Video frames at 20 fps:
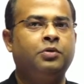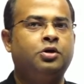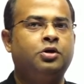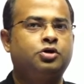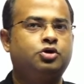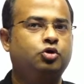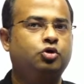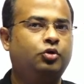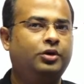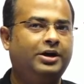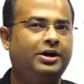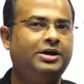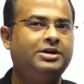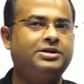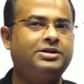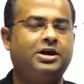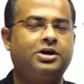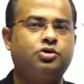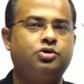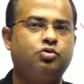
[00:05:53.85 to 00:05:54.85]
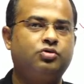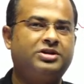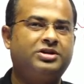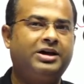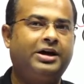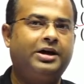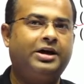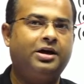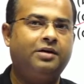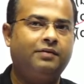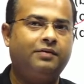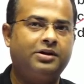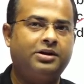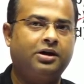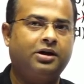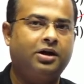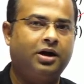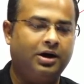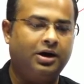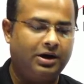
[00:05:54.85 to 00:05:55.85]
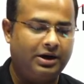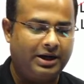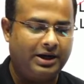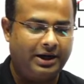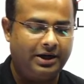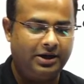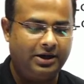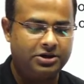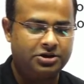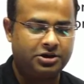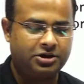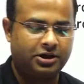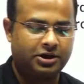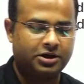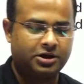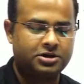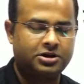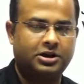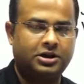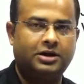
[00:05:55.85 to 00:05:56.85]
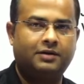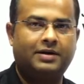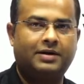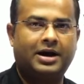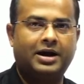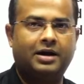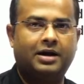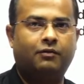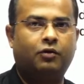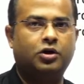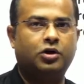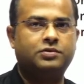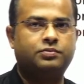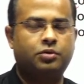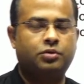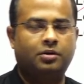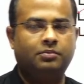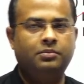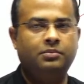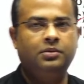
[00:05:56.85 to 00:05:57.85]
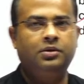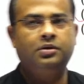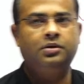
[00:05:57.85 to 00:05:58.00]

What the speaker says: So he is associated with Ganga dynasty. Krishnadevaraya was from